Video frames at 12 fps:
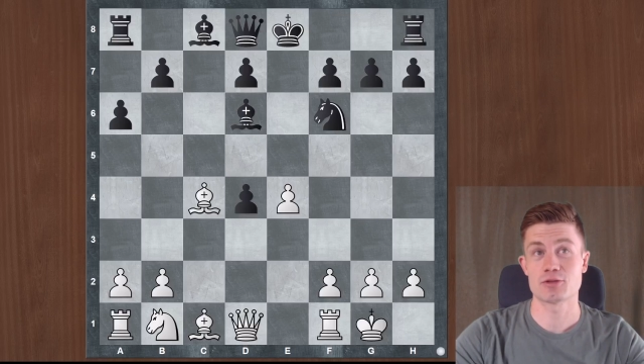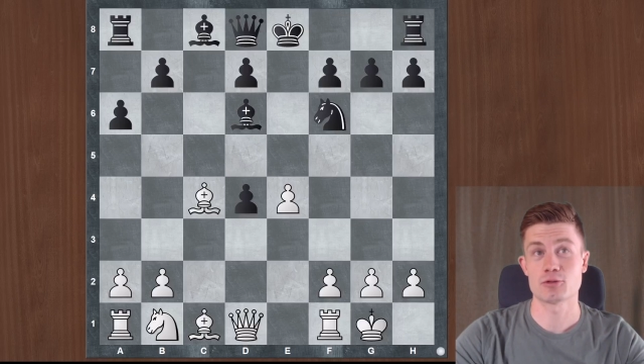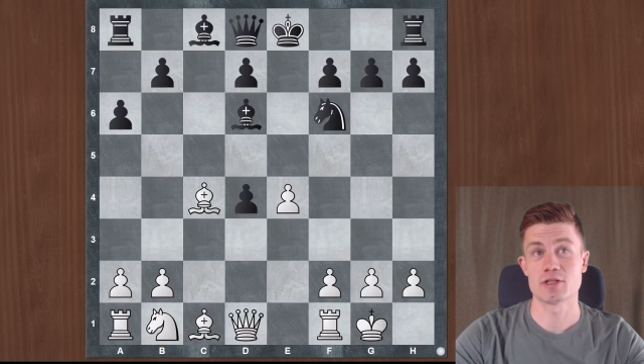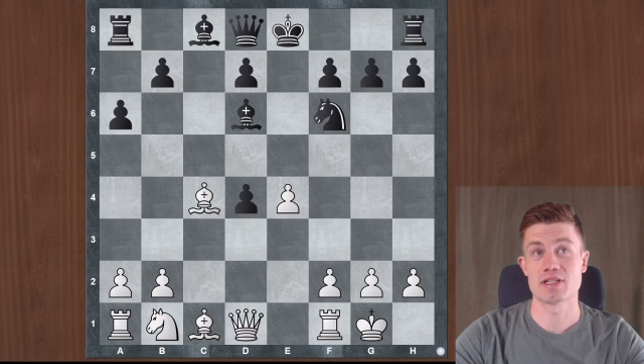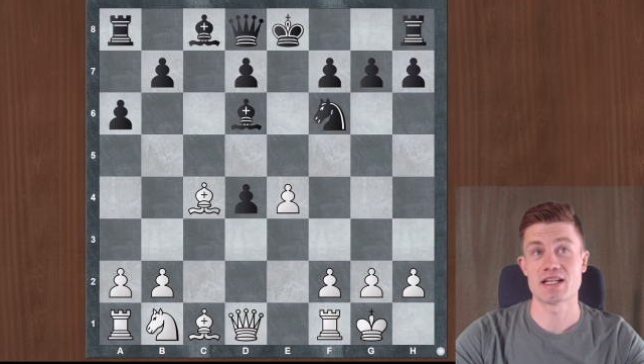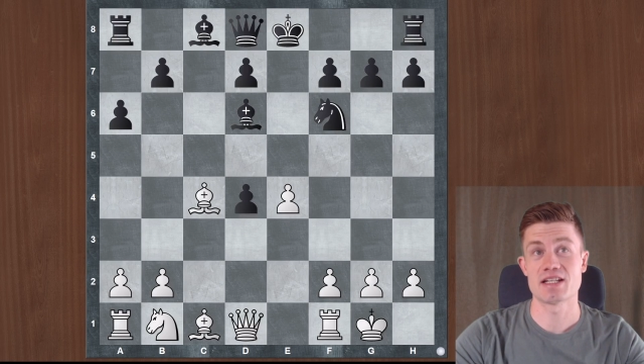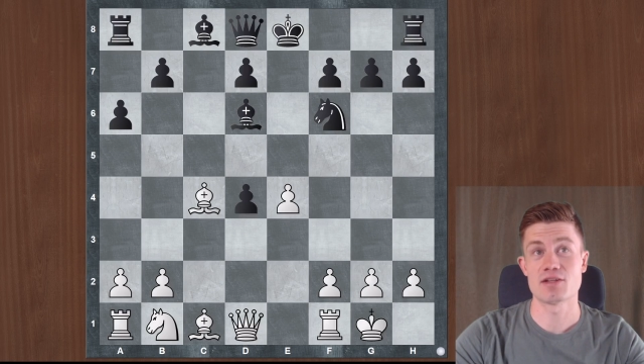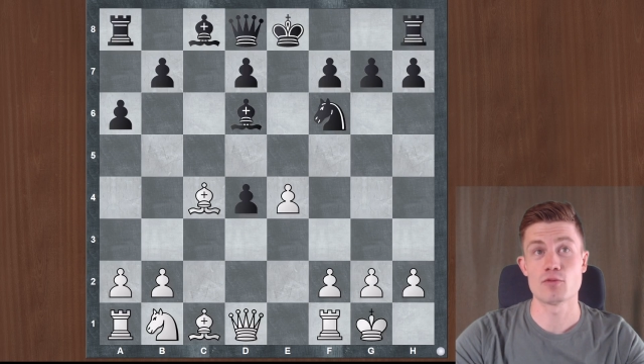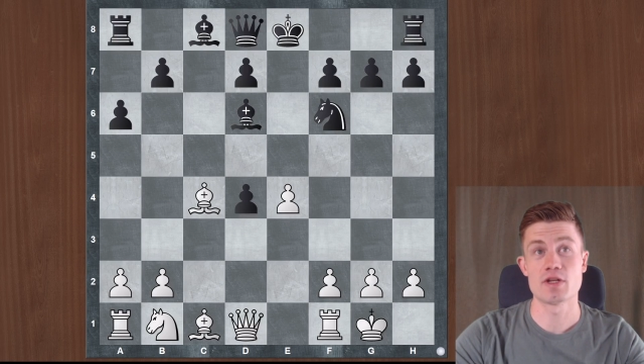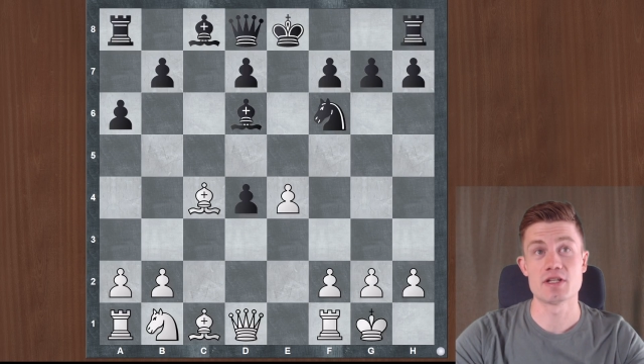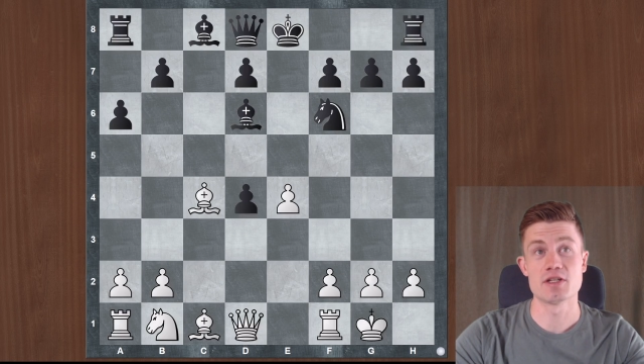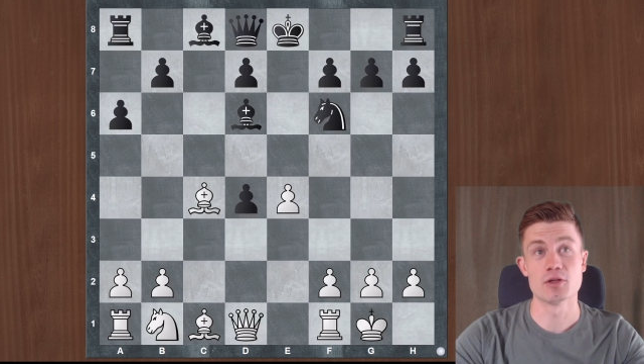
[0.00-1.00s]
to another
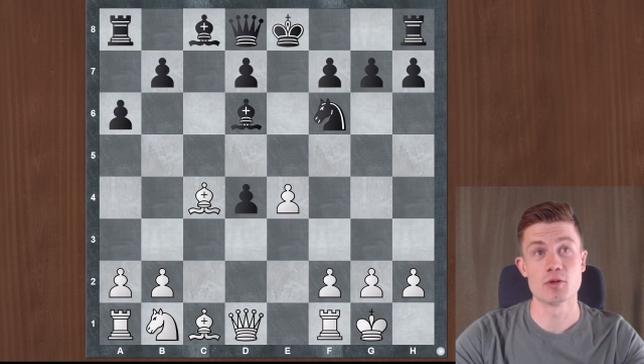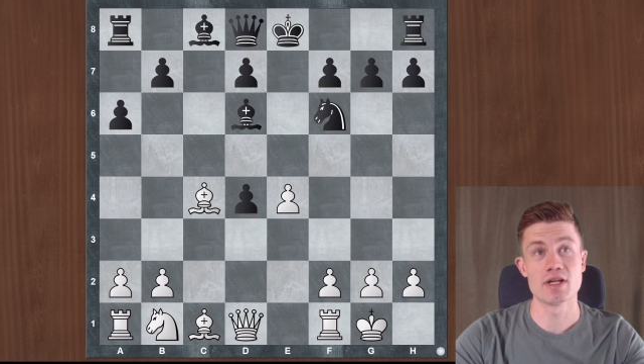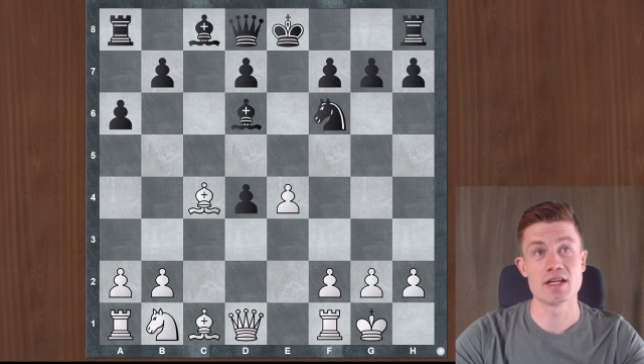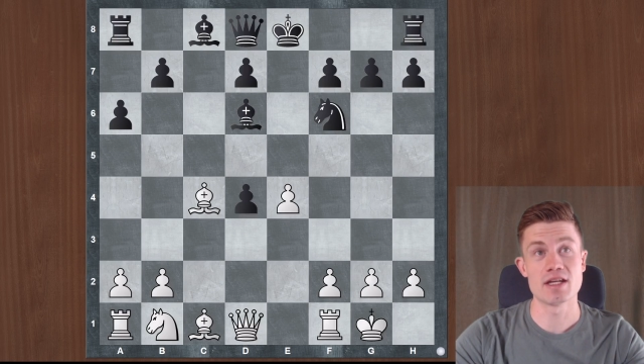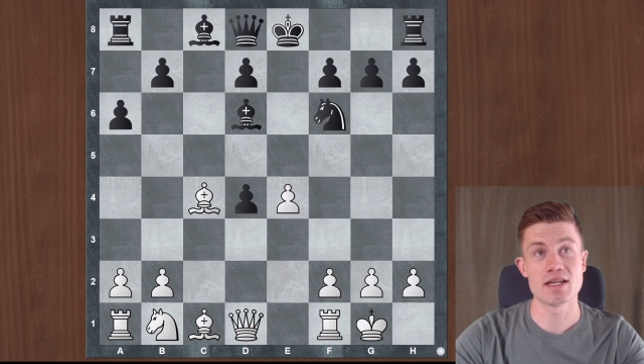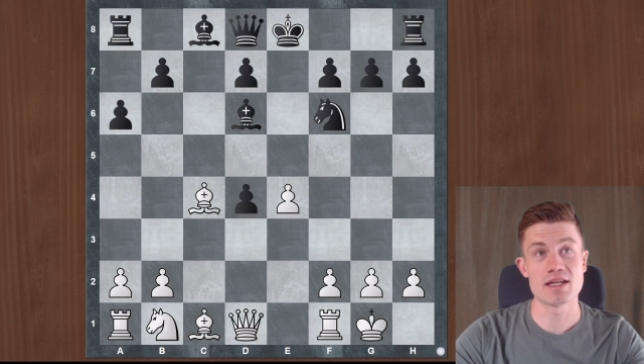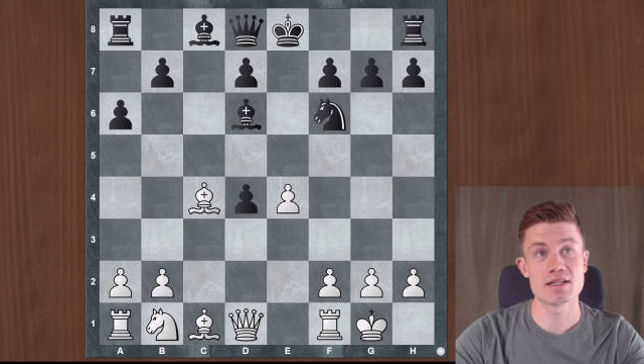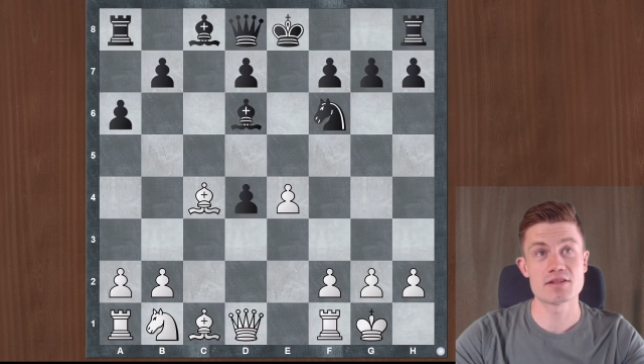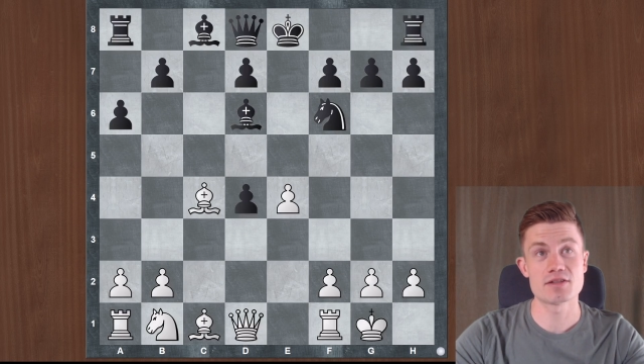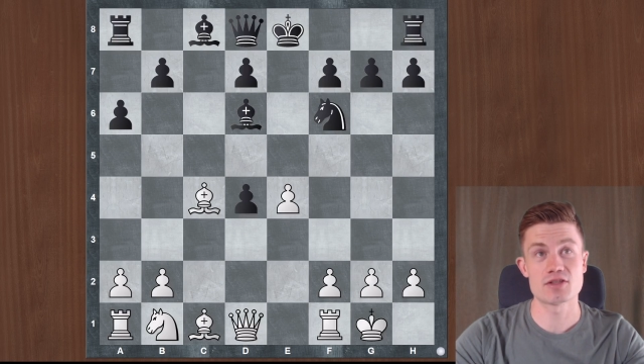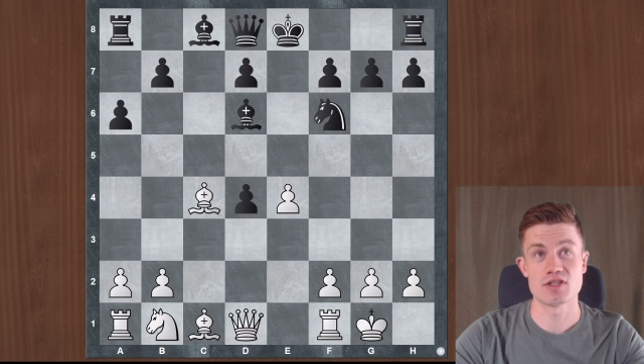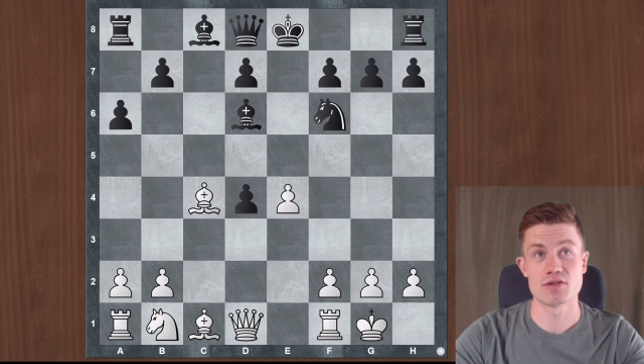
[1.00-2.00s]
video in
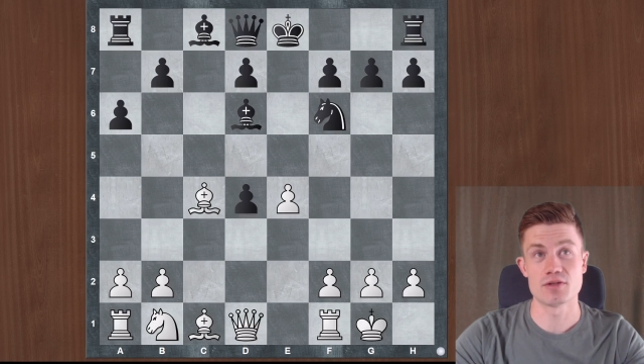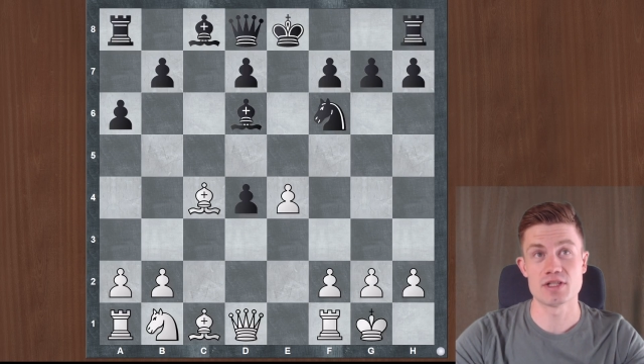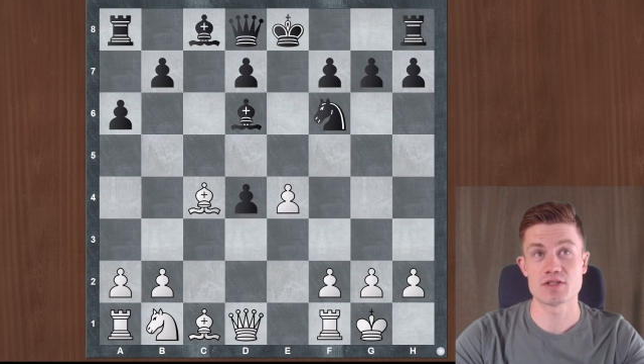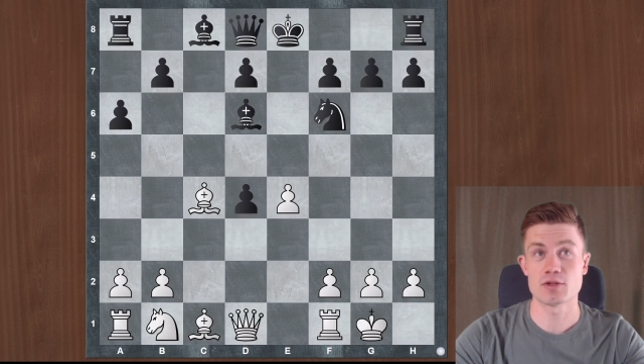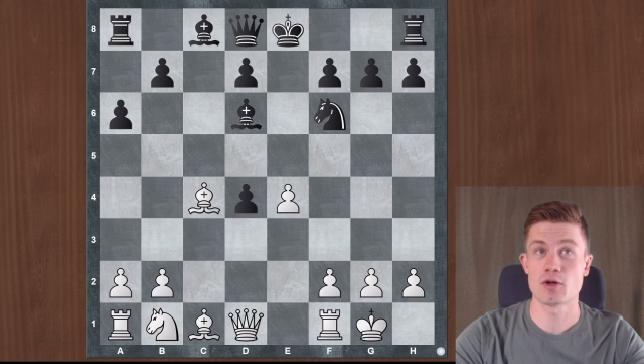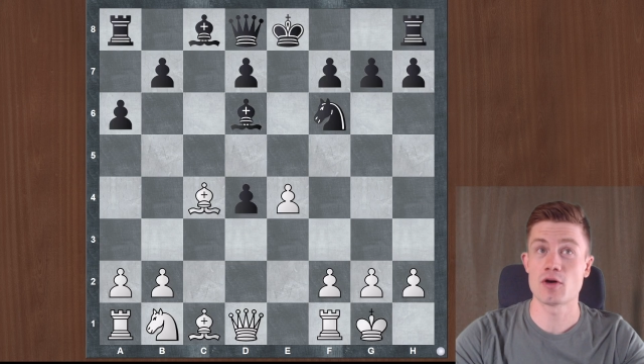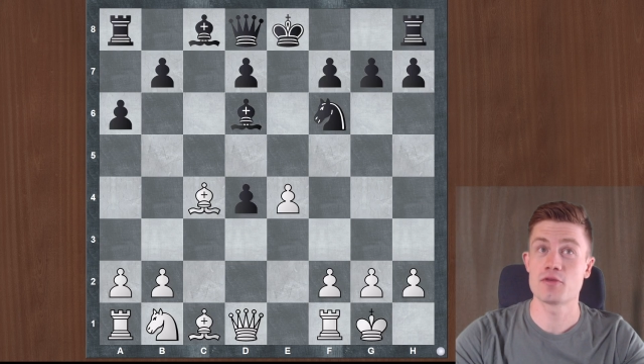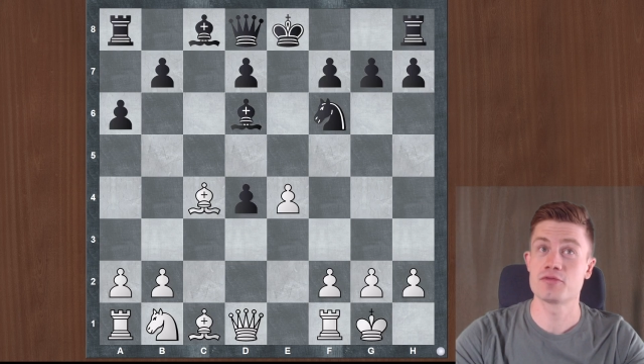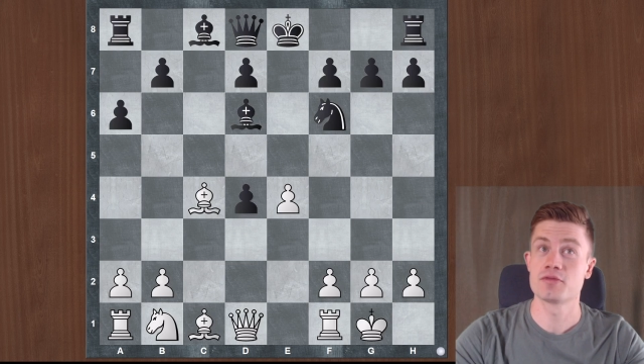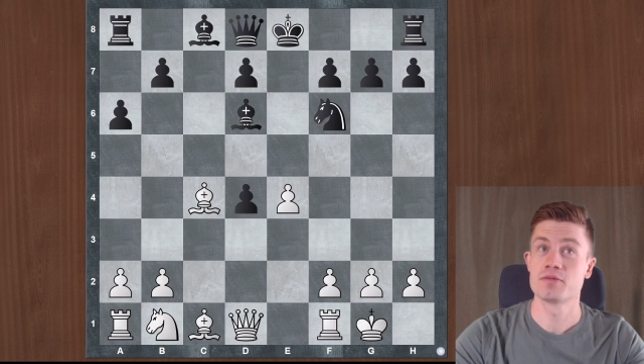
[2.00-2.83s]
the series of